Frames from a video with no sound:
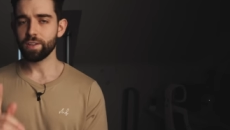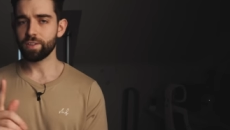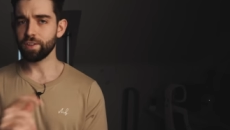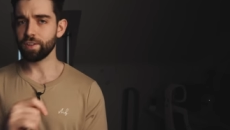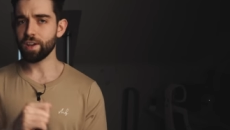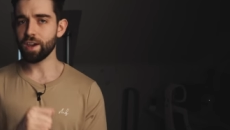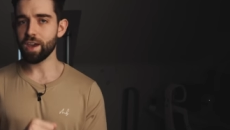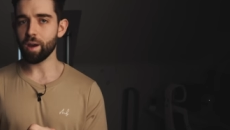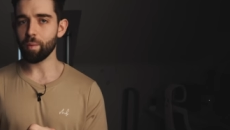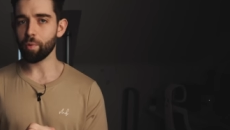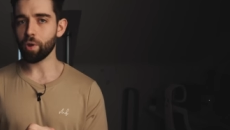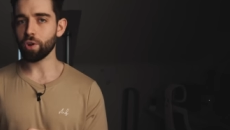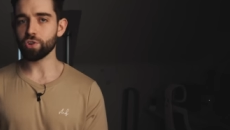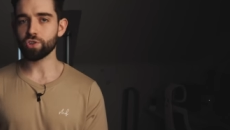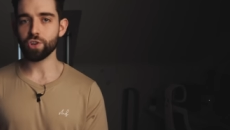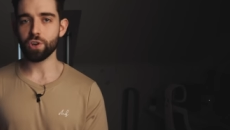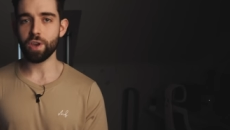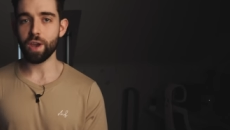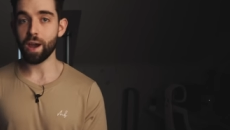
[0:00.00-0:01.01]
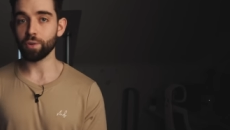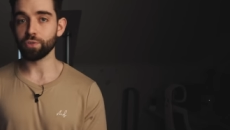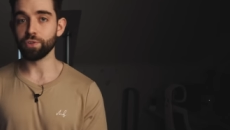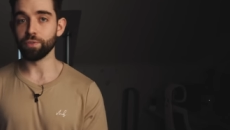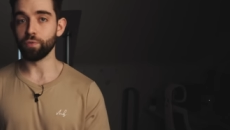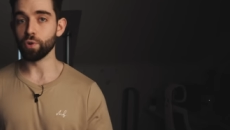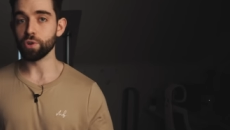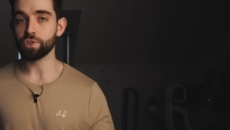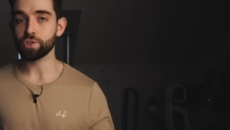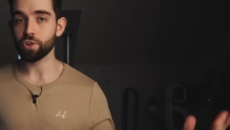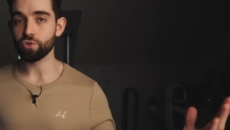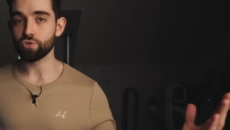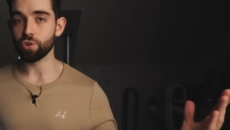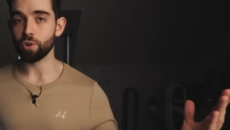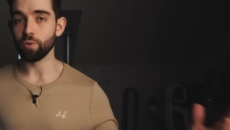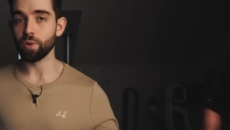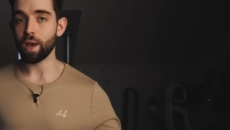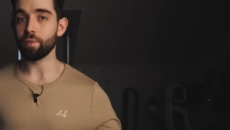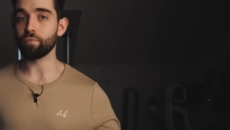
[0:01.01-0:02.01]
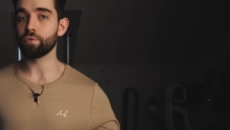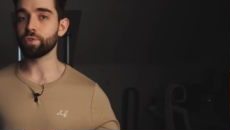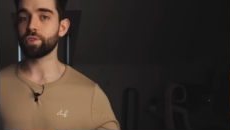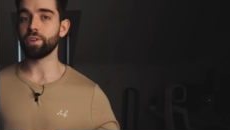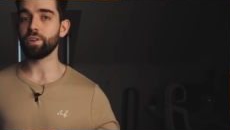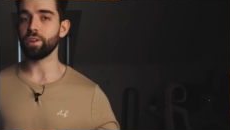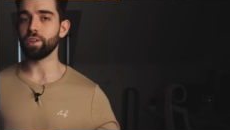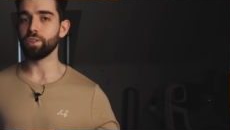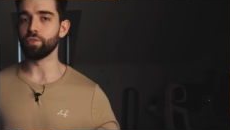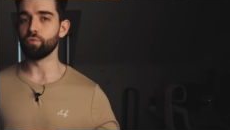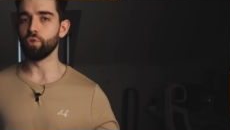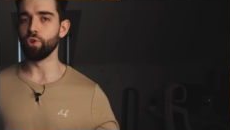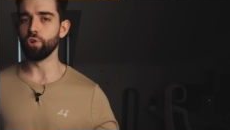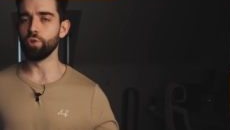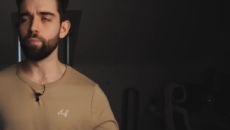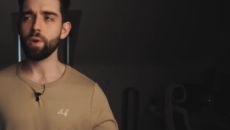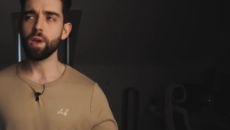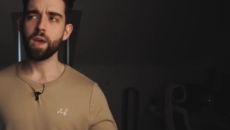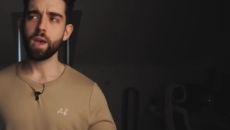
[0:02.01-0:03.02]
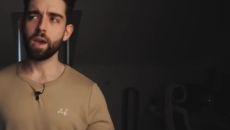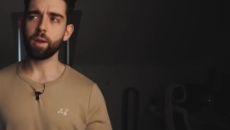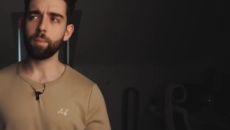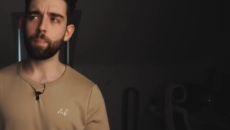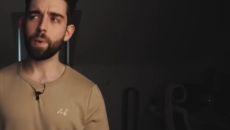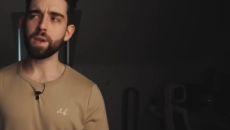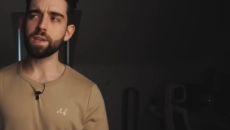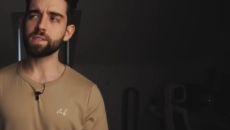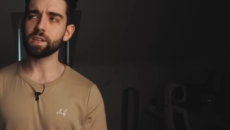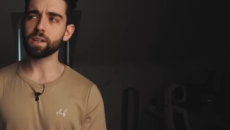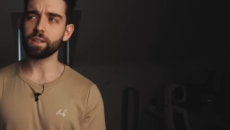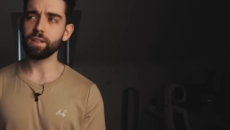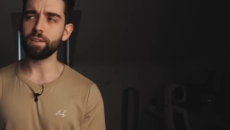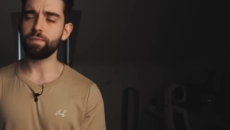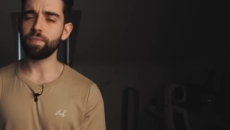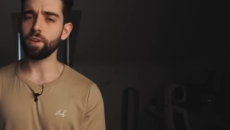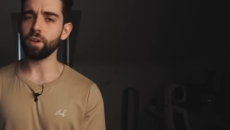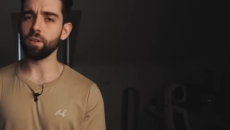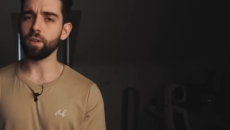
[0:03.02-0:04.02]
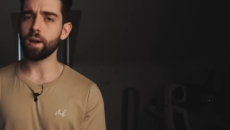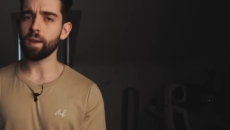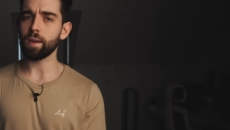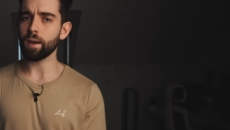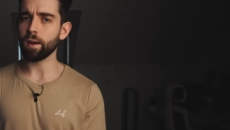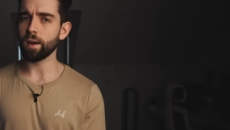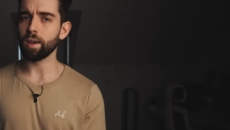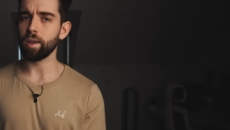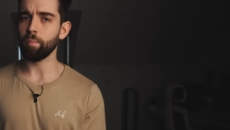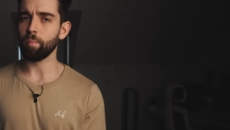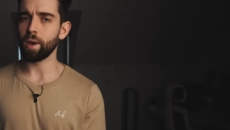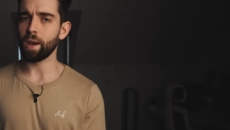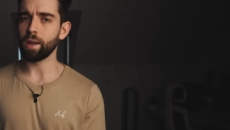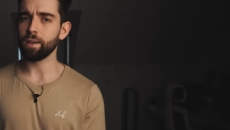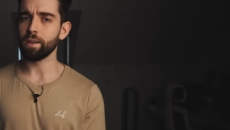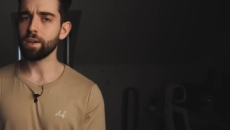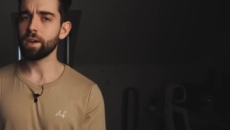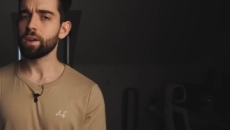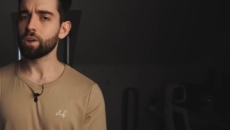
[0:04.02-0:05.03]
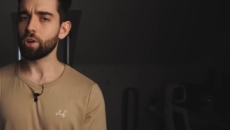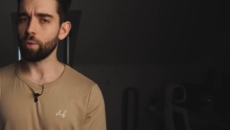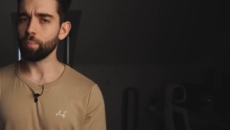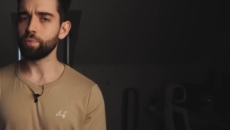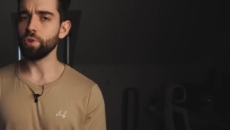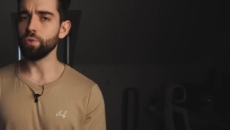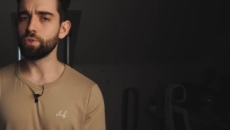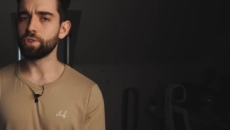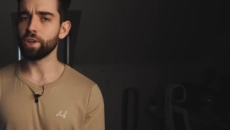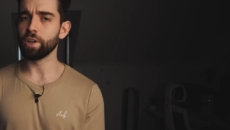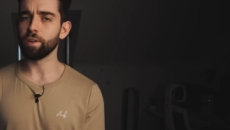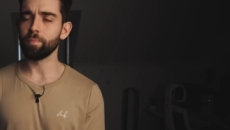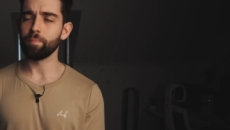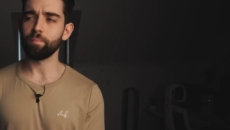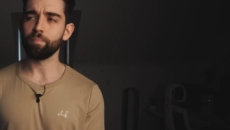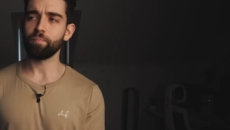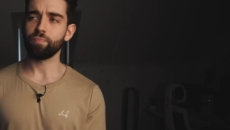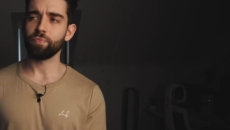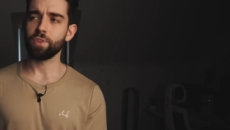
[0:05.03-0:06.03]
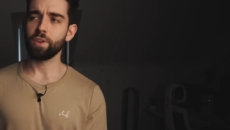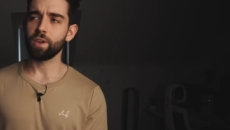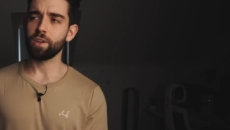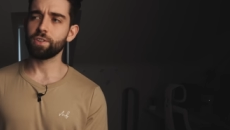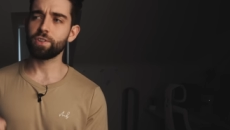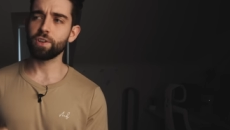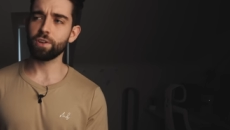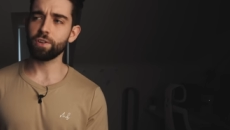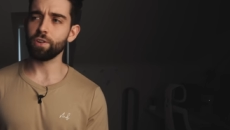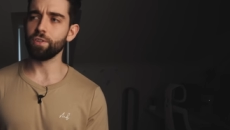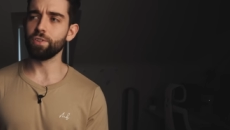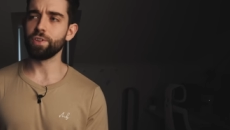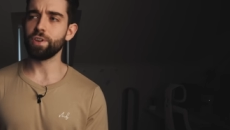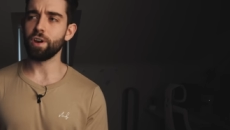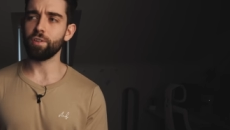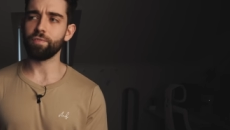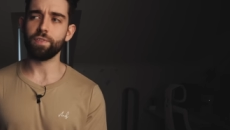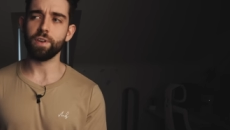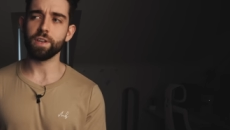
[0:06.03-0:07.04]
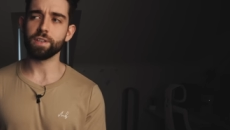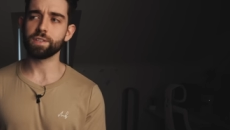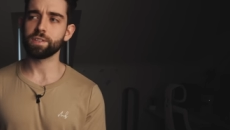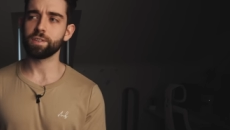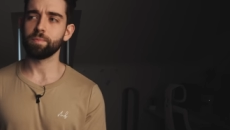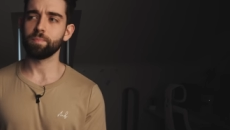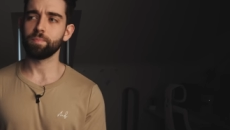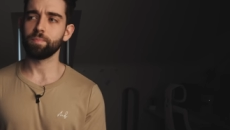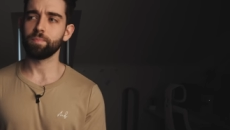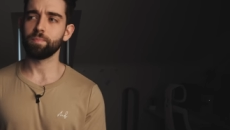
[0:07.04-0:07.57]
Today I'm going to show you how to voice control everything in the room and basically feel like Iron Man, computer, turn on the office.